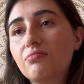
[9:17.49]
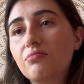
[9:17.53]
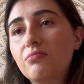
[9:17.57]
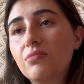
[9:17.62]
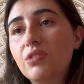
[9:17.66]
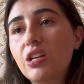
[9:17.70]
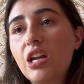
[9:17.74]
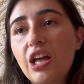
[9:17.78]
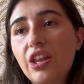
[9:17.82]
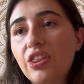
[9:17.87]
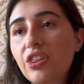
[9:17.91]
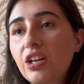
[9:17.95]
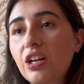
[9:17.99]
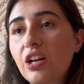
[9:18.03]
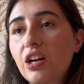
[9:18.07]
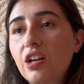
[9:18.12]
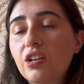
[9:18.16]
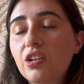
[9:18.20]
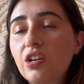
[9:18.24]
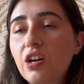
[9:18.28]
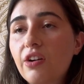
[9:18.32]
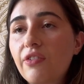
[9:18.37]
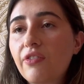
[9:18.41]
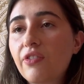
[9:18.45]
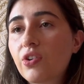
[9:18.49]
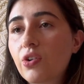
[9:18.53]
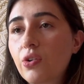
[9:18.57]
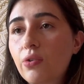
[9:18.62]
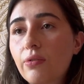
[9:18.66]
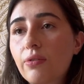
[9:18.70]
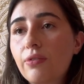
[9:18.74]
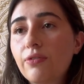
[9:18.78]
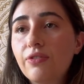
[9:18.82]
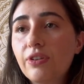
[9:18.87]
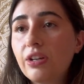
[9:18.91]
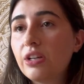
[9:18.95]
nothing uncovered or
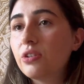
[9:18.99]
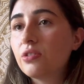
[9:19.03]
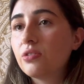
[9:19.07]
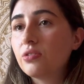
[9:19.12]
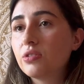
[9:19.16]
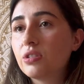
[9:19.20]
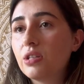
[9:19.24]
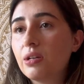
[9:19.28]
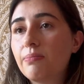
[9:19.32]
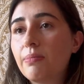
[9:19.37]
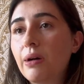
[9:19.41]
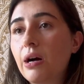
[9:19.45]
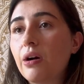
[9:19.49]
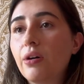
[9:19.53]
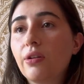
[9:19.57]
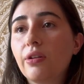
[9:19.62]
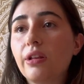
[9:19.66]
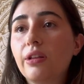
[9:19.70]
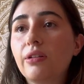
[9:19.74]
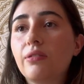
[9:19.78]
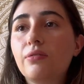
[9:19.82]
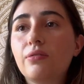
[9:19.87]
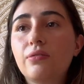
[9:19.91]
revealed about